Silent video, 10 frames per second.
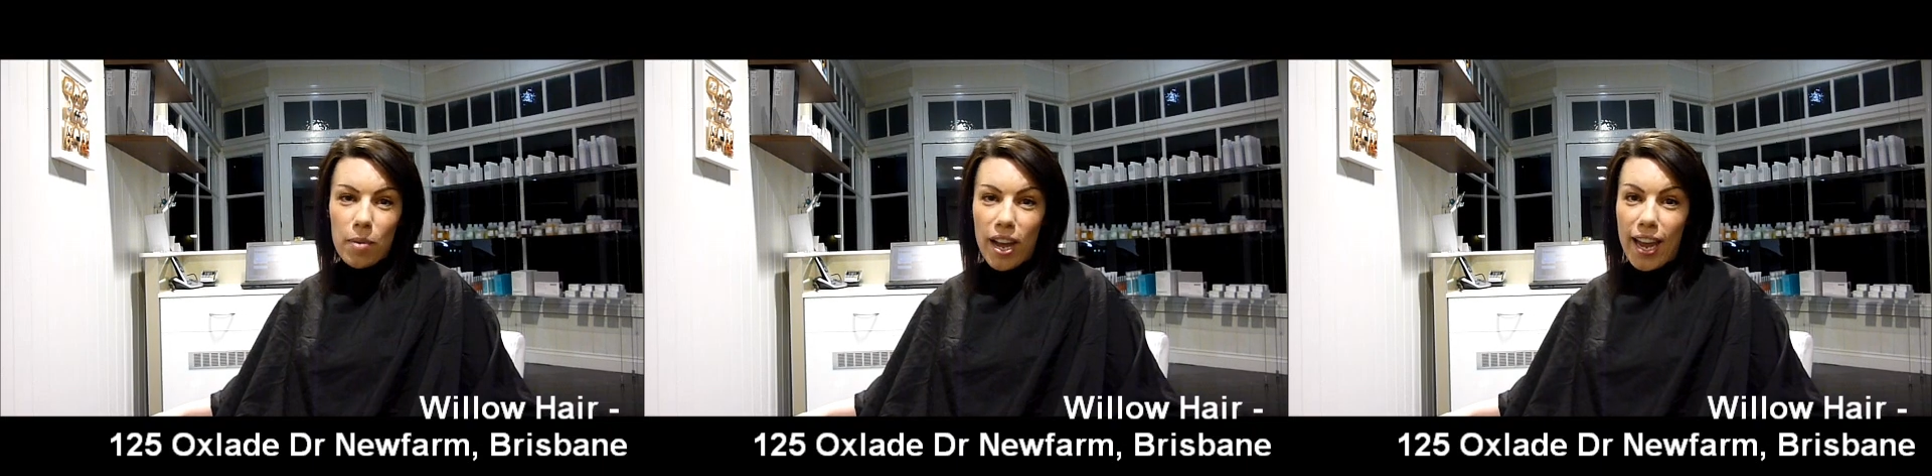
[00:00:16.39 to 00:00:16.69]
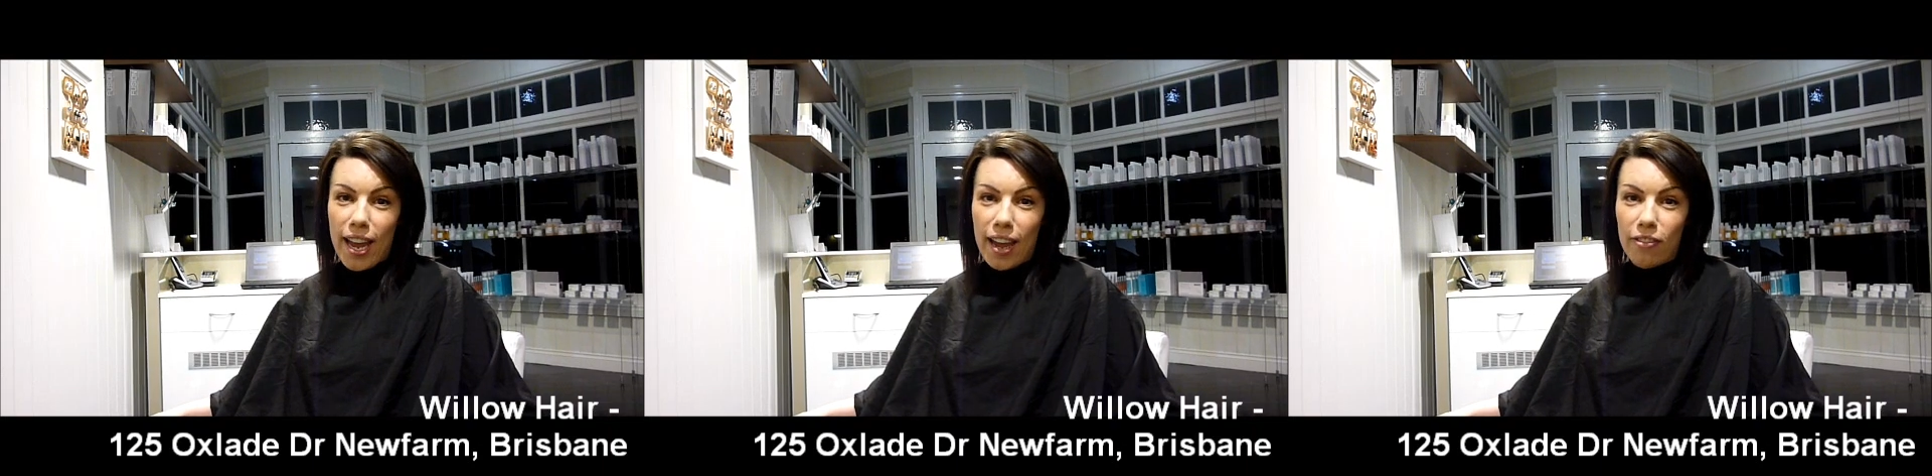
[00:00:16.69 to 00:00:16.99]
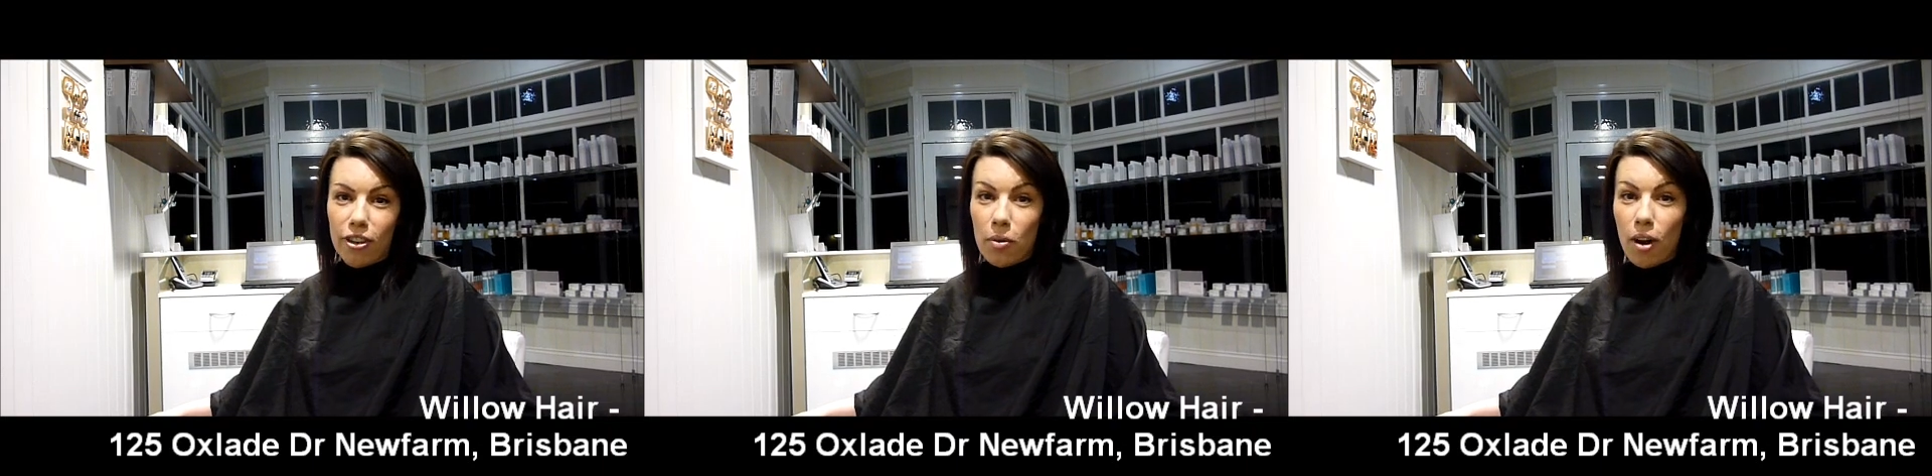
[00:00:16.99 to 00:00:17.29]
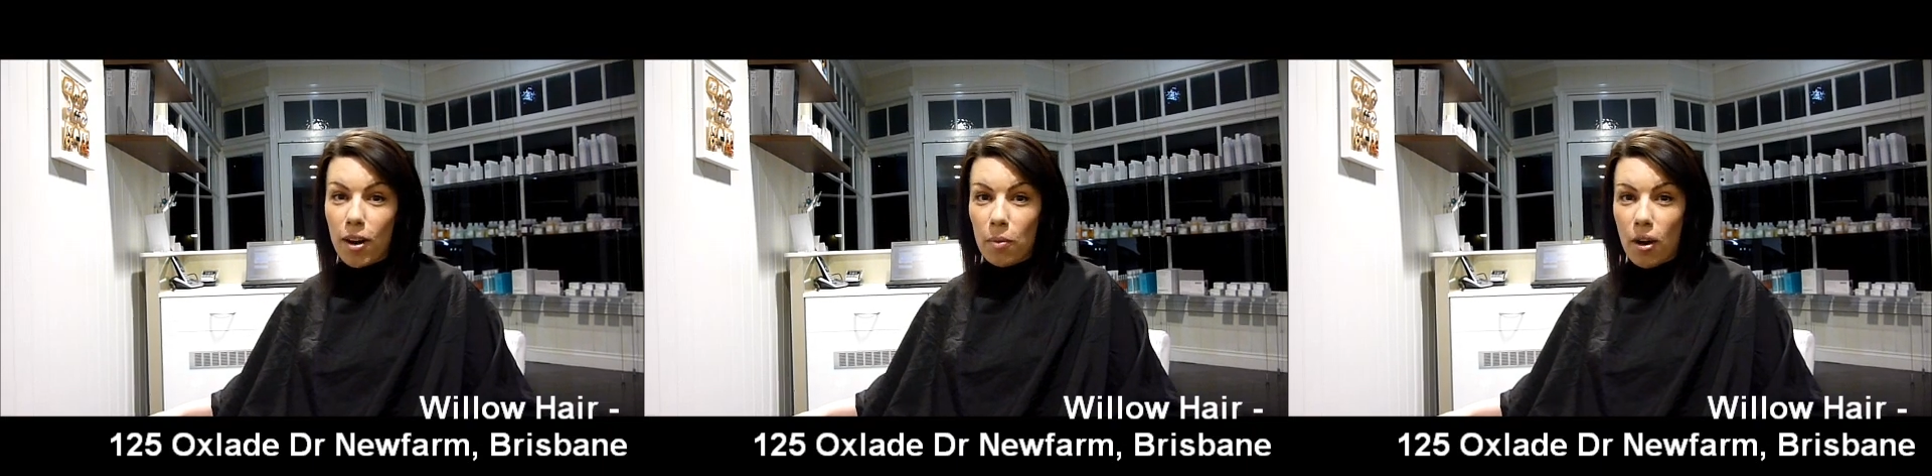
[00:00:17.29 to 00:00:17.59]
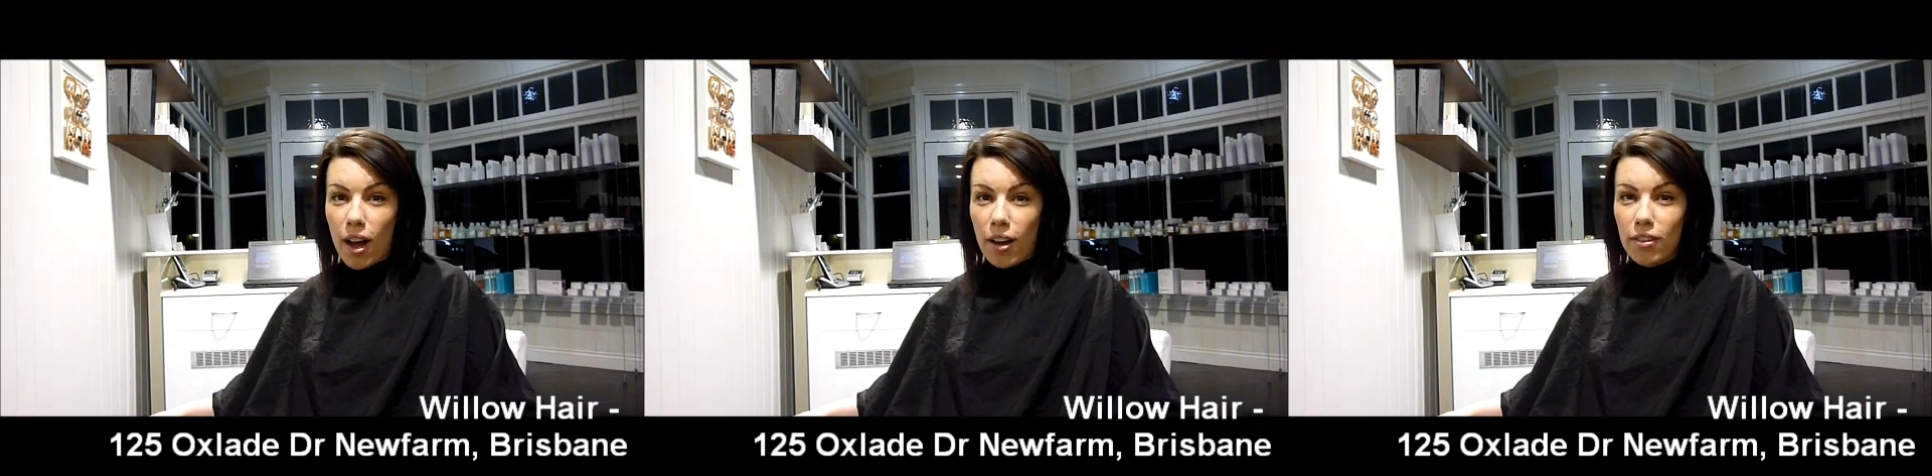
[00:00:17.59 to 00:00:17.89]
my hair for quite a
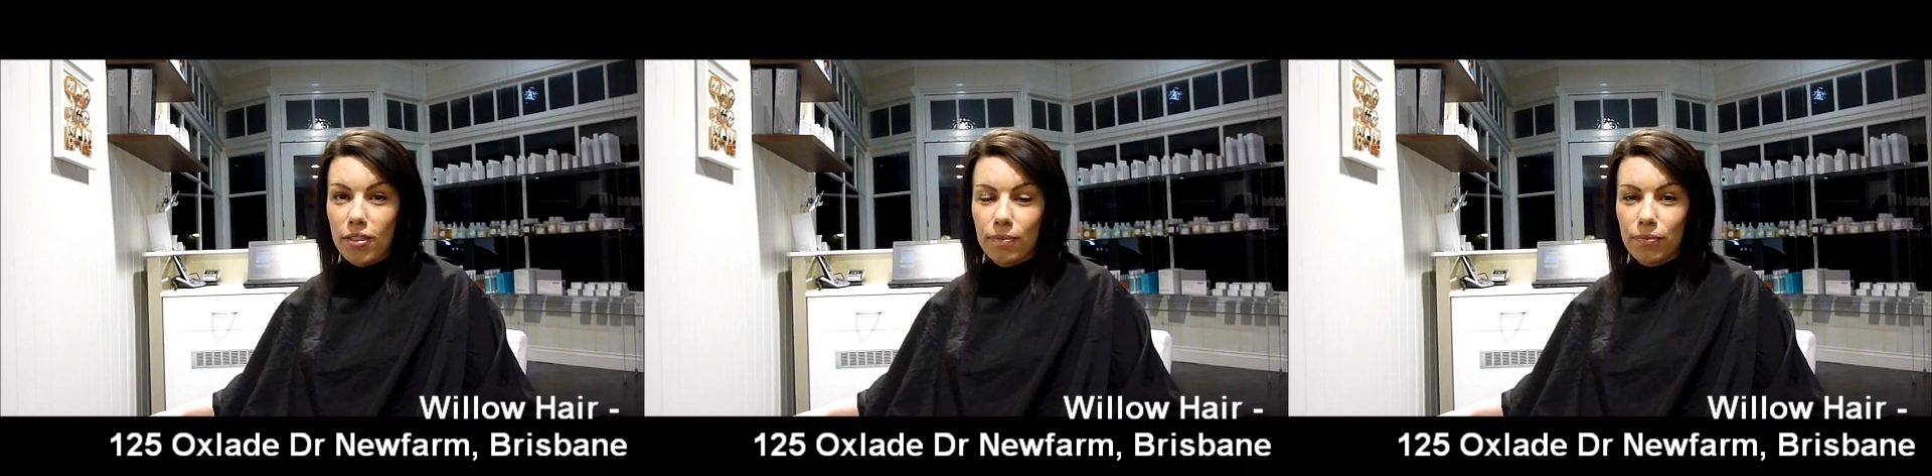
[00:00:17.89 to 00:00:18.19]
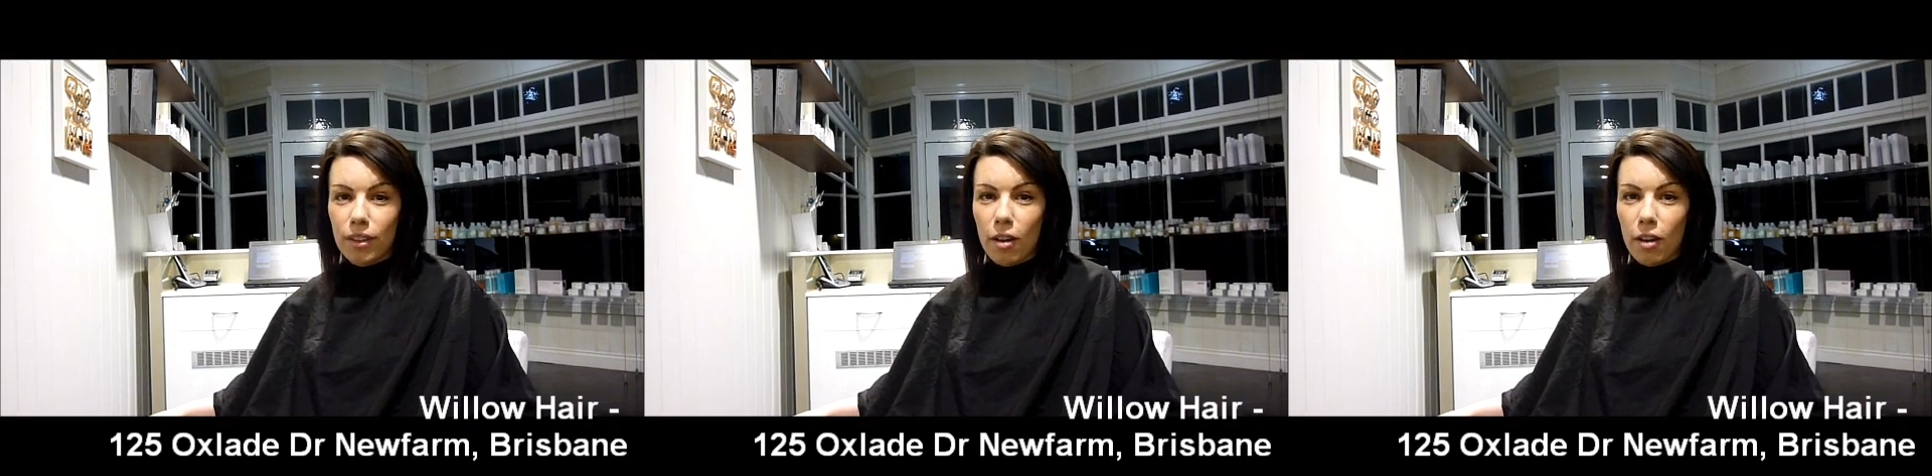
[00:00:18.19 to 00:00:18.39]
while.